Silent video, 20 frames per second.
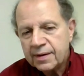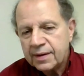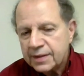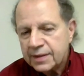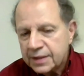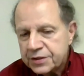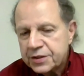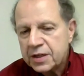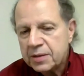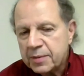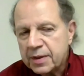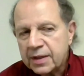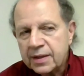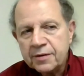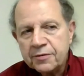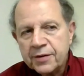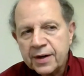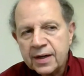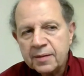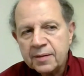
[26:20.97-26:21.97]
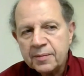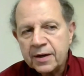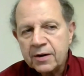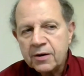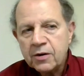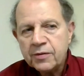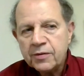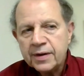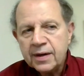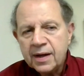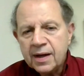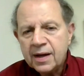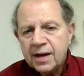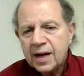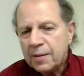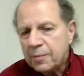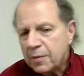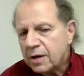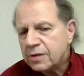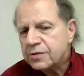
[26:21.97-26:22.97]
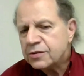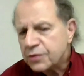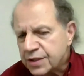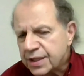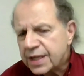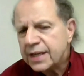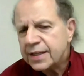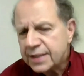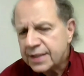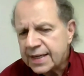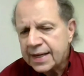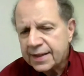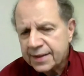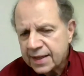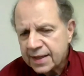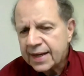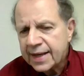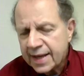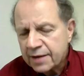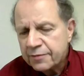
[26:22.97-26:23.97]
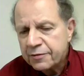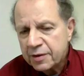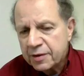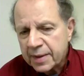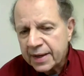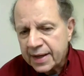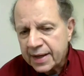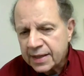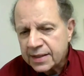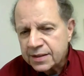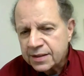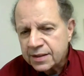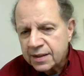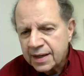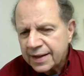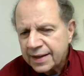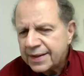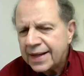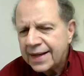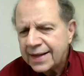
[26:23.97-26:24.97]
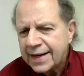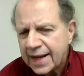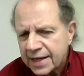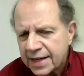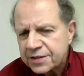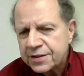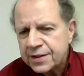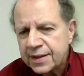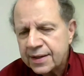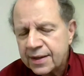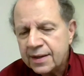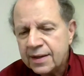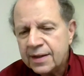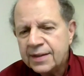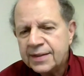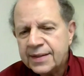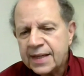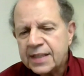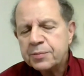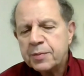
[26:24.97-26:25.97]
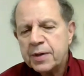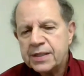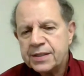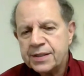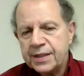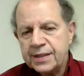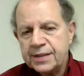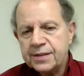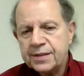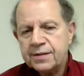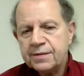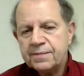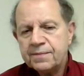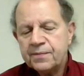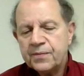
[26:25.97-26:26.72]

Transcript: legitimately frightened by COVID, I'm also scared to death that I can't feed my kids, and that actually takes precedence.